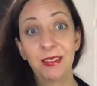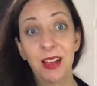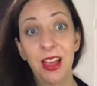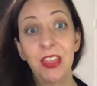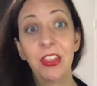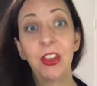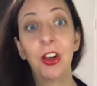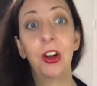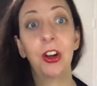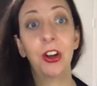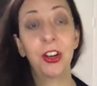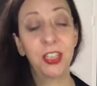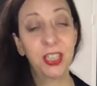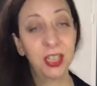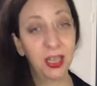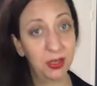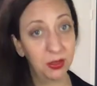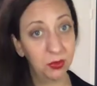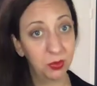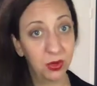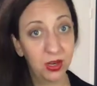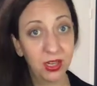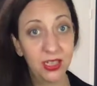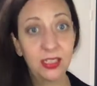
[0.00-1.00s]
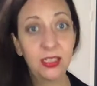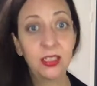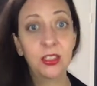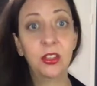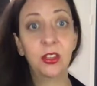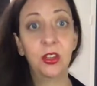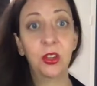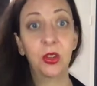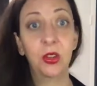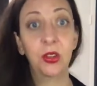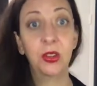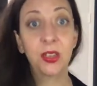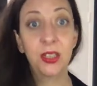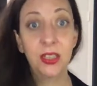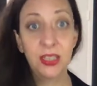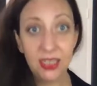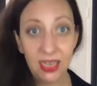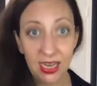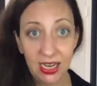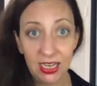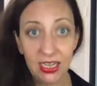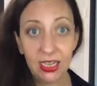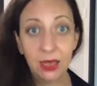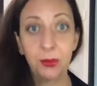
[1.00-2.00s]
There are times where I still
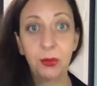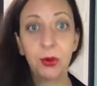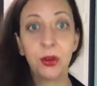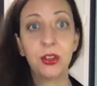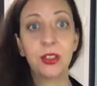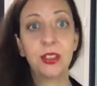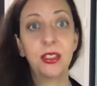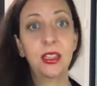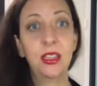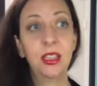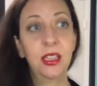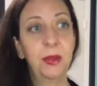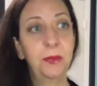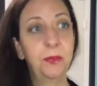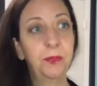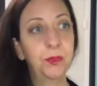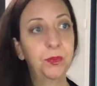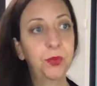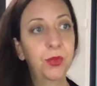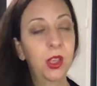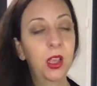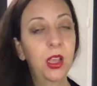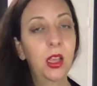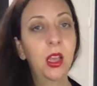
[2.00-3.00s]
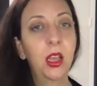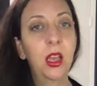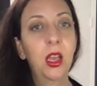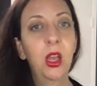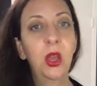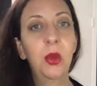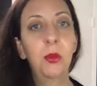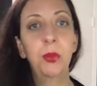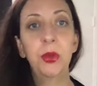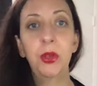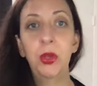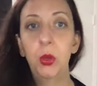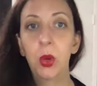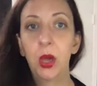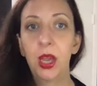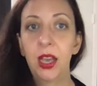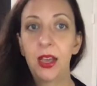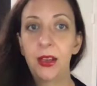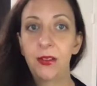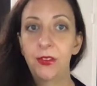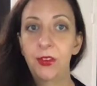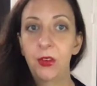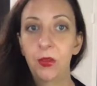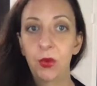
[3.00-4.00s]
take it personally. But you
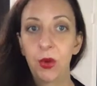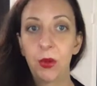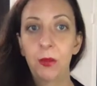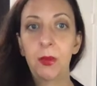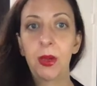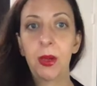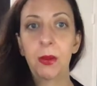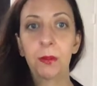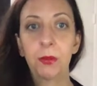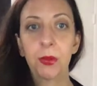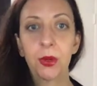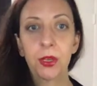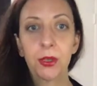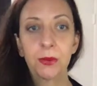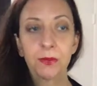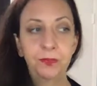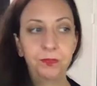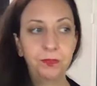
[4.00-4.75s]
have to remember